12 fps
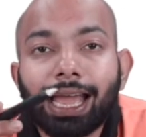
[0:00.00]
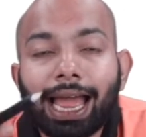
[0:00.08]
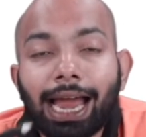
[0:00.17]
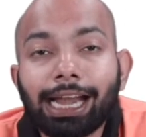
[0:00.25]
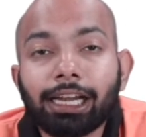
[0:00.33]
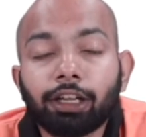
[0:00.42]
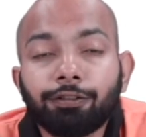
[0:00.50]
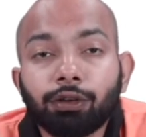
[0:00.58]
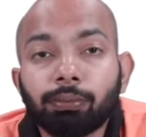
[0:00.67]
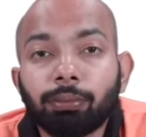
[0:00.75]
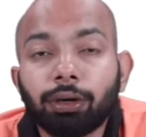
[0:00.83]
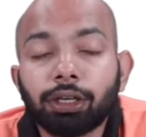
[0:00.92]
and if
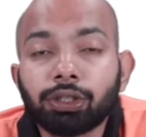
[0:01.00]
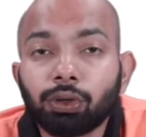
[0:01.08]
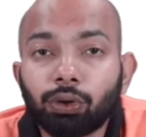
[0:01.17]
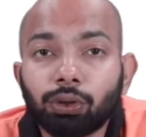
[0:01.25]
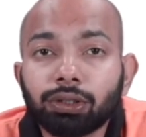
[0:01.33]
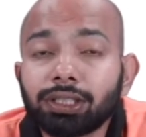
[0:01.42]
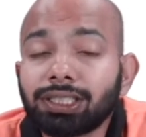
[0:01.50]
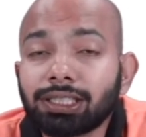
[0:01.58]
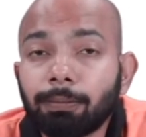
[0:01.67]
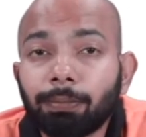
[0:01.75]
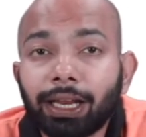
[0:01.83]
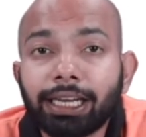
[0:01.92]
you merge all the
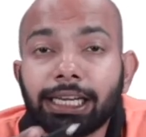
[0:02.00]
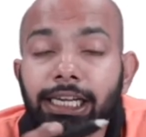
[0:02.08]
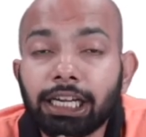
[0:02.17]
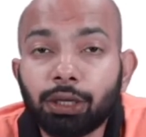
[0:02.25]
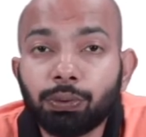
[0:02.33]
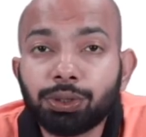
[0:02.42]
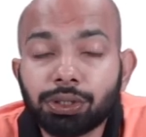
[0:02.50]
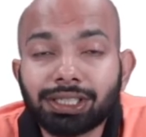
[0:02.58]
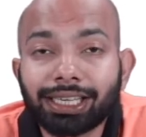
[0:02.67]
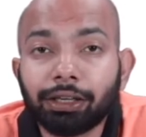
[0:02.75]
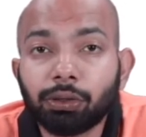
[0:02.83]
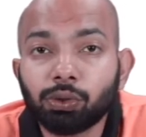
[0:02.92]
supply individual
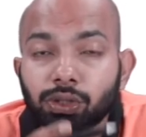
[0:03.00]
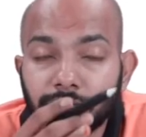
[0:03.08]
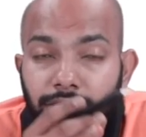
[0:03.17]
schedules,